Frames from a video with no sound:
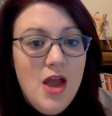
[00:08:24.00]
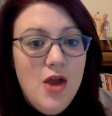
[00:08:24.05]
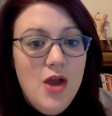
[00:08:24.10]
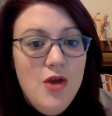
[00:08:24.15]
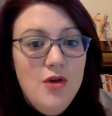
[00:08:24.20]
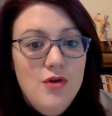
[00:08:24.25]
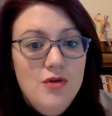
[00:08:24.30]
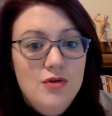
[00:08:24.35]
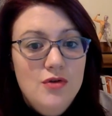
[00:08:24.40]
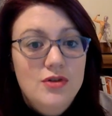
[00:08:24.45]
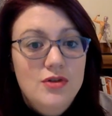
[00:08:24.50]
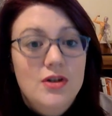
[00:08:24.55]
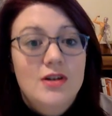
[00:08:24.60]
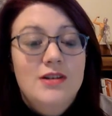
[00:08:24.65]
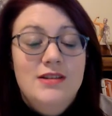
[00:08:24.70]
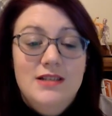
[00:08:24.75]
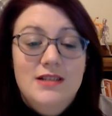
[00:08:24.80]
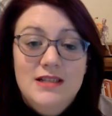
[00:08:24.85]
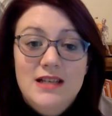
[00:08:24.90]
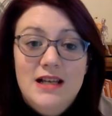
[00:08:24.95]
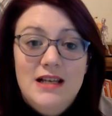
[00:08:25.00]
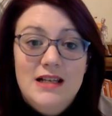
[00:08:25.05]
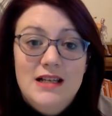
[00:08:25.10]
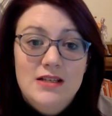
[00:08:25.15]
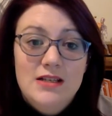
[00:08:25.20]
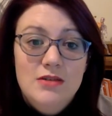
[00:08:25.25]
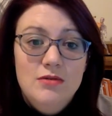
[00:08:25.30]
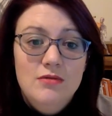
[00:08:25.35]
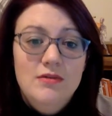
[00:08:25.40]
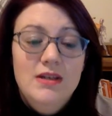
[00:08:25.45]
who starts to tell his
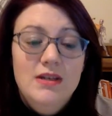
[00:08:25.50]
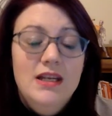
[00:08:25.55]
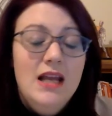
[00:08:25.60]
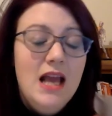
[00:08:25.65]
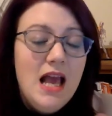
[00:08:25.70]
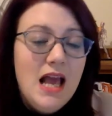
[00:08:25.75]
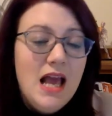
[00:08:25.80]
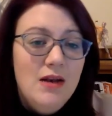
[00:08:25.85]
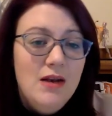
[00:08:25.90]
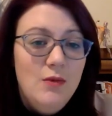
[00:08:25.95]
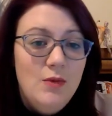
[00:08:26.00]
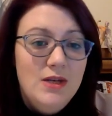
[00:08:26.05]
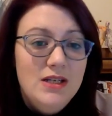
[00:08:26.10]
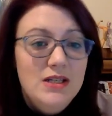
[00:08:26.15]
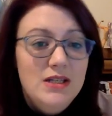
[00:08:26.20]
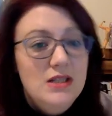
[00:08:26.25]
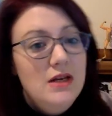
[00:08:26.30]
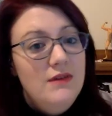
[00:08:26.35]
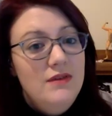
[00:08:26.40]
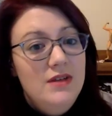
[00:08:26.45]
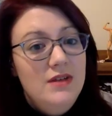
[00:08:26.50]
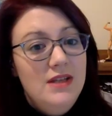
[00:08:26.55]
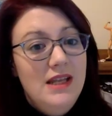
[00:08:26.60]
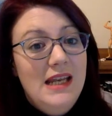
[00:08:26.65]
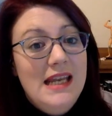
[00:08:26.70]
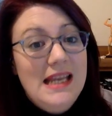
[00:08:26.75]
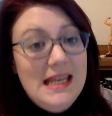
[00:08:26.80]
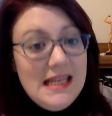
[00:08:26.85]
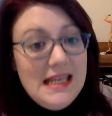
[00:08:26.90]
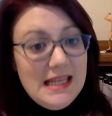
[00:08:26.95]
story, and we discover that
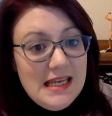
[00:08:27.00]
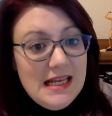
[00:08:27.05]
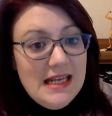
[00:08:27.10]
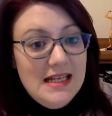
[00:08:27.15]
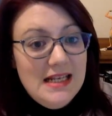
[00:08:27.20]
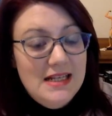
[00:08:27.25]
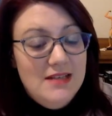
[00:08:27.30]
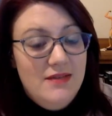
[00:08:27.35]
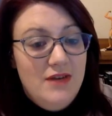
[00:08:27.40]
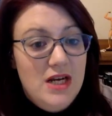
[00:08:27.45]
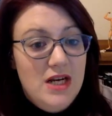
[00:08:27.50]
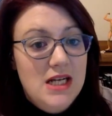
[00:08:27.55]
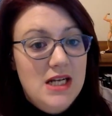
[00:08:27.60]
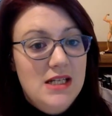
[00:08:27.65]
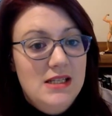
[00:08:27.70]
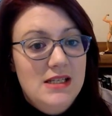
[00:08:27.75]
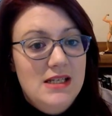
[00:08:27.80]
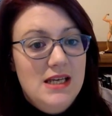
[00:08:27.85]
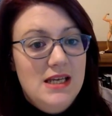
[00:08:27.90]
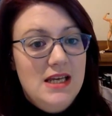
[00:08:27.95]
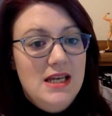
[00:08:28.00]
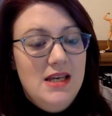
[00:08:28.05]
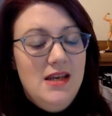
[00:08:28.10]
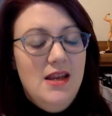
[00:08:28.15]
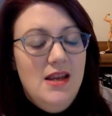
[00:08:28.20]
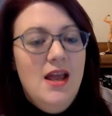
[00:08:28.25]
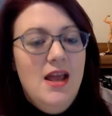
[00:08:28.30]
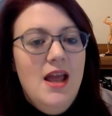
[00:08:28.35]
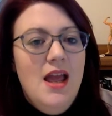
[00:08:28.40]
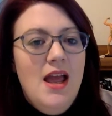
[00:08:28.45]
he is Frankenstein,
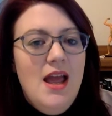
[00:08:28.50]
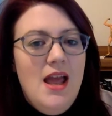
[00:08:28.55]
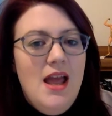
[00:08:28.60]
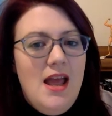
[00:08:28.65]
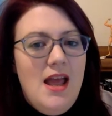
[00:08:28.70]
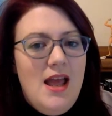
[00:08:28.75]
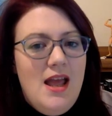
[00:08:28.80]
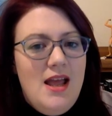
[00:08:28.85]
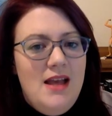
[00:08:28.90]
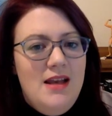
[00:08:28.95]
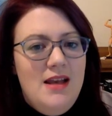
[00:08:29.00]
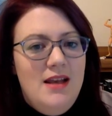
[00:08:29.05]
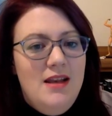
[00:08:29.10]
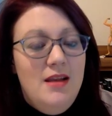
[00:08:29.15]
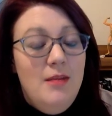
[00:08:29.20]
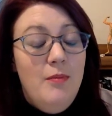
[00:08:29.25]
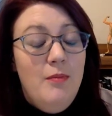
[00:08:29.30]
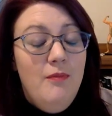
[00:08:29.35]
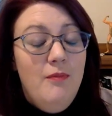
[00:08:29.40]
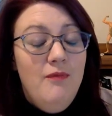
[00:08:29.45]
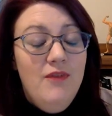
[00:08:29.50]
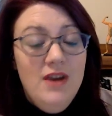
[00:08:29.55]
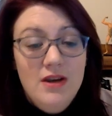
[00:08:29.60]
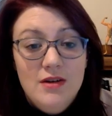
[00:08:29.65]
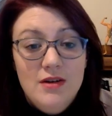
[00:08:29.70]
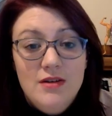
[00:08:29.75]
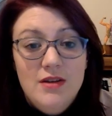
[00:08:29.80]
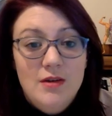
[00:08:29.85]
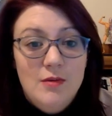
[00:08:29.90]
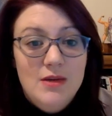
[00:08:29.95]
and the
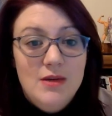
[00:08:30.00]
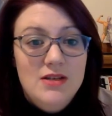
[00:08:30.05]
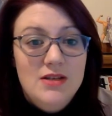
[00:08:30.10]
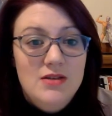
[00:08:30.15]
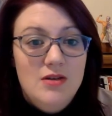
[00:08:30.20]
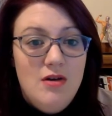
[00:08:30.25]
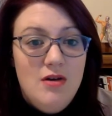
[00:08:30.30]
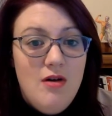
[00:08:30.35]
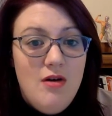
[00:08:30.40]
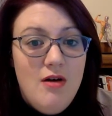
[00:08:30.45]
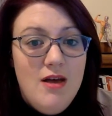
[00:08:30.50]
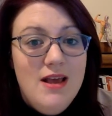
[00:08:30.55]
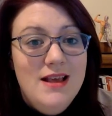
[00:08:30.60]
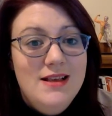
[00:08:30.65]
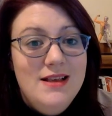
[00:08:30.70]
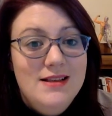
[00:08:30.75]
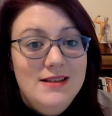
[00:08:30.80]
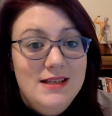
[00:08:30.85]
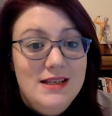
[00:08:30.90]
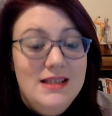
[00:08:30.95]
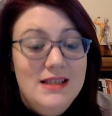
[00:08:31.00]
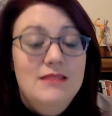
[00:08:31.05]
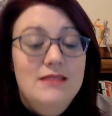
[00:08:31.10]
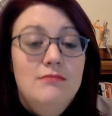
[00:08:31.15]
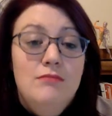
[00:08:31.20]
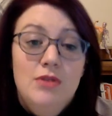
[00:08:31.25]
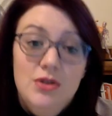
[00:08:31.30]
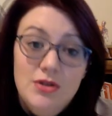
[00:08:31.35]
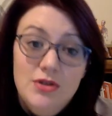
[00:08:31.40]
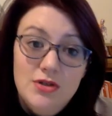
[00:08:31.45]
figure that we saw is his
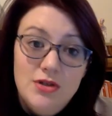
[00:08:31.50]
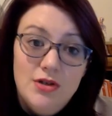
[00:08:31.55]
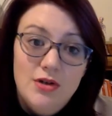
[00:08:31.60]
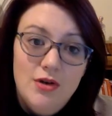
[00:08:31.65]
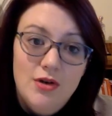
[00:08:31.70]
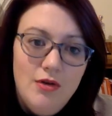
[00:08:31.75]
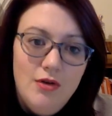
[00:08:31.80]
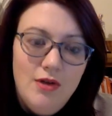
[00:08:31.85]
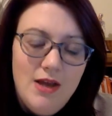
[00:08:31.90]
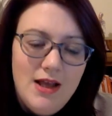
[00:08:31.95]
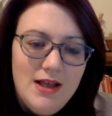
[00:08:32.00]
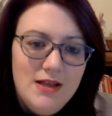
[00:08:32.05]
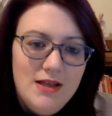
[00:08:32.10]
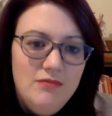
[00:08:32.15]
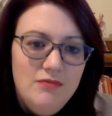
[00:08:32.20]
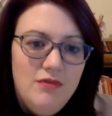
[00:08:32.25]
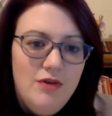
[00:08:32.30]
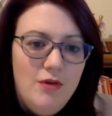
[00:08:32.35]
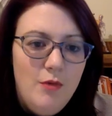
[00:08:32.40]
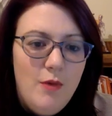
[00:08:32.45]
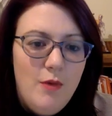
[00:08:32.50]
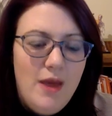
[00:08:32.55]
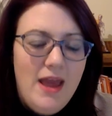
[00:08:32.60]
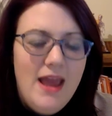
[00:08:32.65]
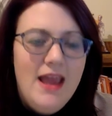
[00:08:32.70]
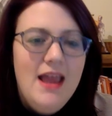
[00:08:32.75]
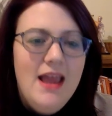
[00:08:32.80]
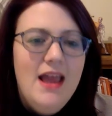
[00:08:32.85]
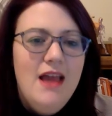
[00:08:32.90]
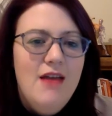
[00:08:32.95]
monster who has run
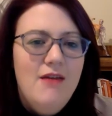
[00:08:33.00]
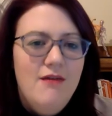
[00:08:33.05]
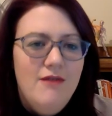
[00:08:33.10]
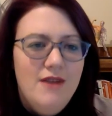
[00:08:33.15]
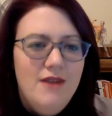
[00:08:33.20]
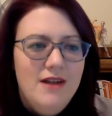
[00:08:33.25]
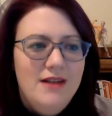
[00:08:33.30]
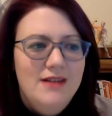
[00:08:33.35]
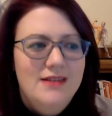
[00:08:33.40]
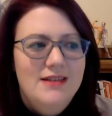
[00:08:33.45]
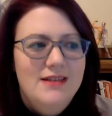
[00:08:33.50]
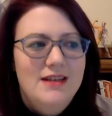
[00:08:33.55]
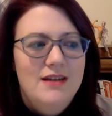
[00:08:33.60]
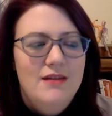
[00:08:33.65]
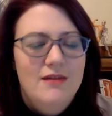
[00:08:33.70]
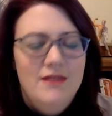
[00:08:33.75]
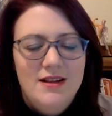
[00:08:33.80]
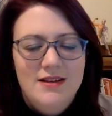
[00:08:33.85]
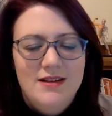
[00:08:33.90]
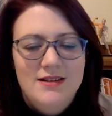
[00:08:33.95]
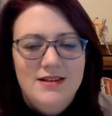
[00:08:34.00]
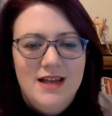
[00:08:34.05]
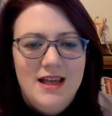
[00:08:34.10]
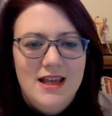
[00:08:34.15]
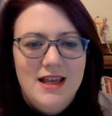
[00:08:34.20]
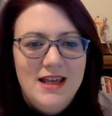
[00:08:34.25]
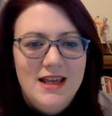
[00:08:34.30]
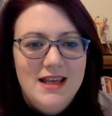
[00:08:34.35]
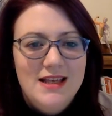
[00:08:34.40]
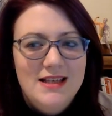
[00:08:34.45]
away, and Frankenstein feels
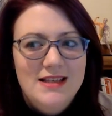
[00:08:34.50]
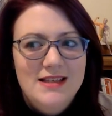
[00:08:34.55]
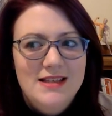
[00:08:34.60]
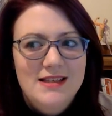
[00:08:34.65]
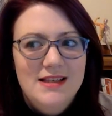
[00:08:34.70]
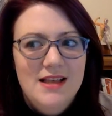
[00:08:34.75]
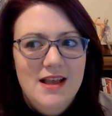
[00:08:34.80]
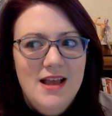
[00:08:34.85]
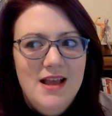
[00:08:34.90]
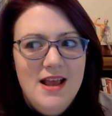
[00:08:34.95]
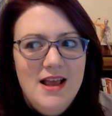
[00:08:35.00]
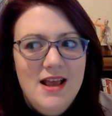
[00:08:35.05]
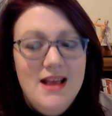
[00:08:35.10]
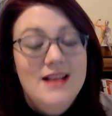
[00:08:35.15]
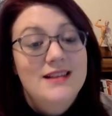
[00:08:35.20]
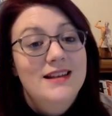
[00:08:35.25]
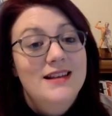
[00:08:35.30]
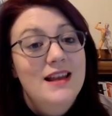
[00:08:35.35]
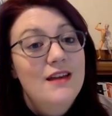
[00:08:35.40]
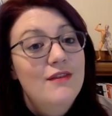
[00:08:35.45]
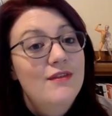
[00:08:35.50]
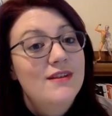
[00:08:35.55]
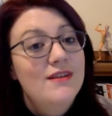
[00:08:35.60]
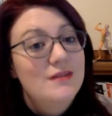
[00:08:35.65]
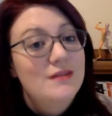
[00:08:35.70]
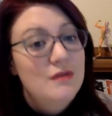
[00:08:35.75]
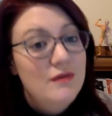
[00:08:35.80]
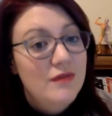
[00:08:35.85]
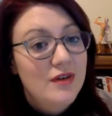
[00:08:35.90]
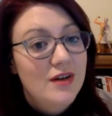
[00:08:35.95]
like his life is
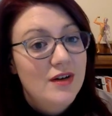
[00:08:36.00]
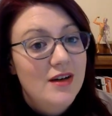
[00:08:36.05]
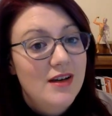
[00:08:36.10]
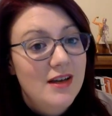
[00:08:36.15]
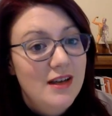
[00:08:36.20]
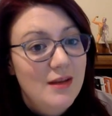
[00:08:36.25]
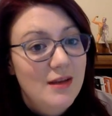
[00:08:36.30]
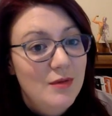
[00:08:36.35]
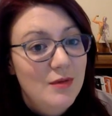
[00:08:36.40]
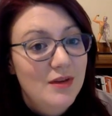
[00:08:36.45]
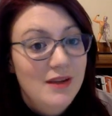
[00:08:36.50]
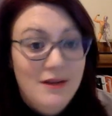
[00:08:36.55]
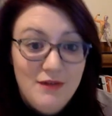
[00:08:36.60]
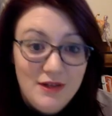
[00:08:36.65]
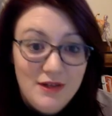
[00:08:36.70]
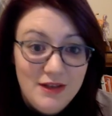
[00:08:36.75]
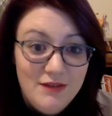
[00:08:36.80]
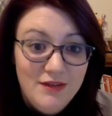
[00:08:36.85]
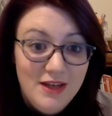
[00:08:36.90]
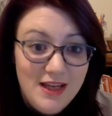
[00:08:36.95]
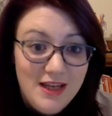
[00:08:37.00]
over and he will never love